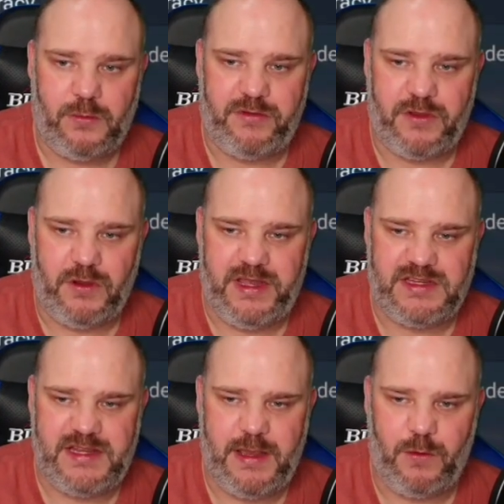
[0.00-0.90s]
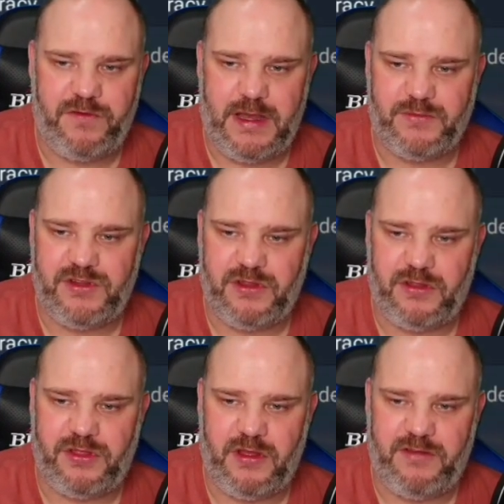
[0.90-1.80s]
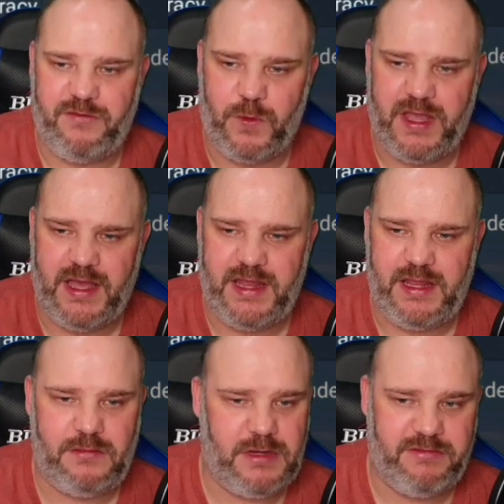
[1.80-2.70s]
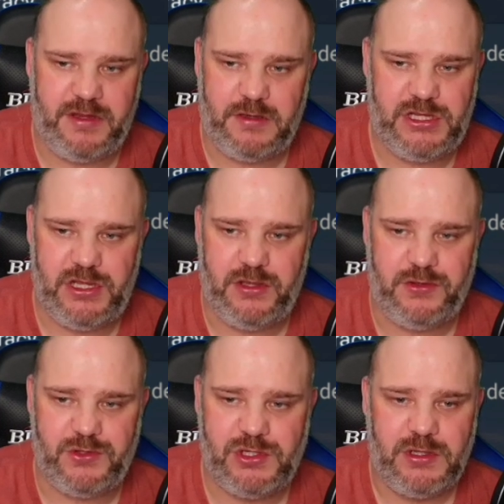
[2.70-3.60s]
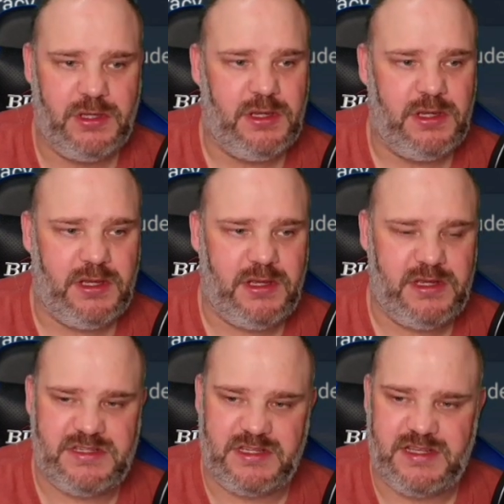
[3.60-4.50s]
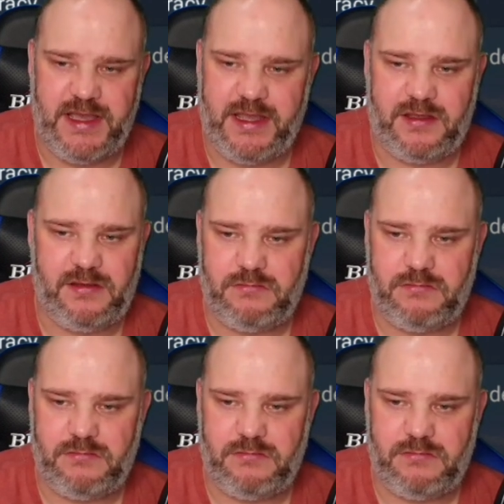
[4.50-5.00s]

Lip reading: we've got his health up to 34k, nothing huge. His attack